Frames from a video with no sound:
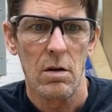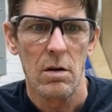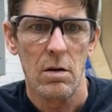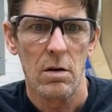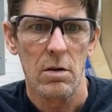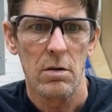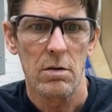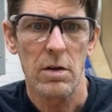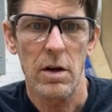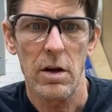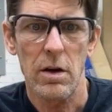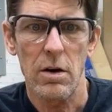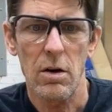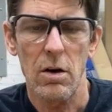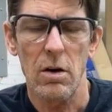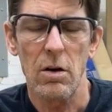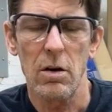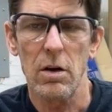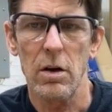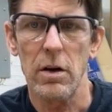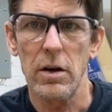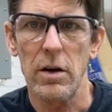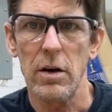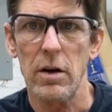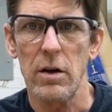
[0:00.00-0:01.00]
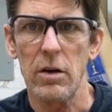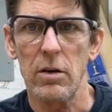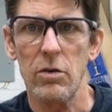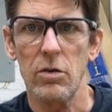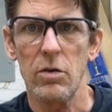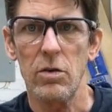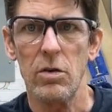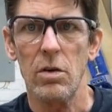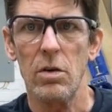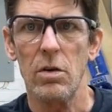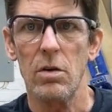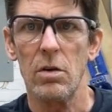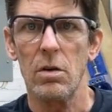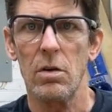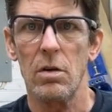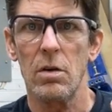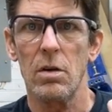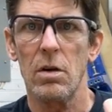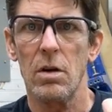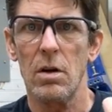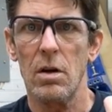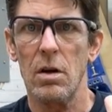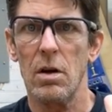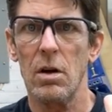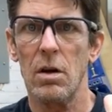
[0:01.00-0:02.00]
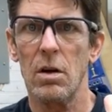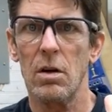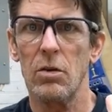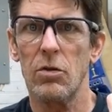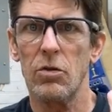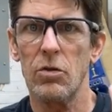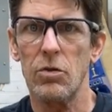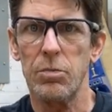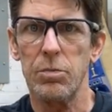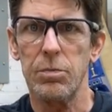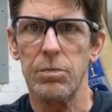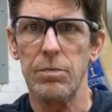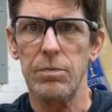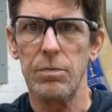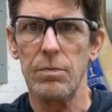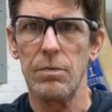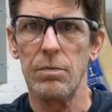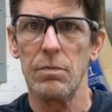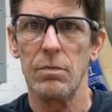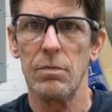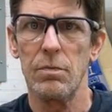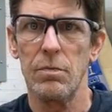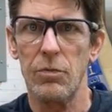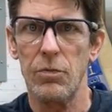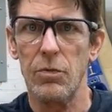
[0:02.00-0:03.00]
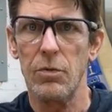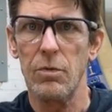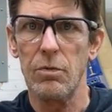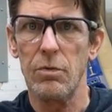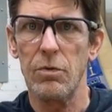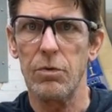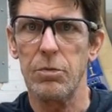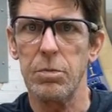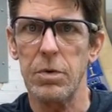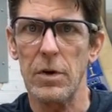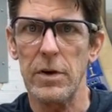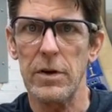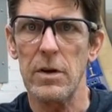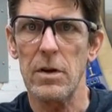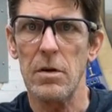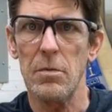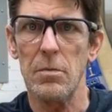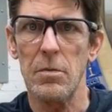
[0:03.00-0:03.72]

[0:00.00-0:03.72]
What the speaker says: take our legs and splay them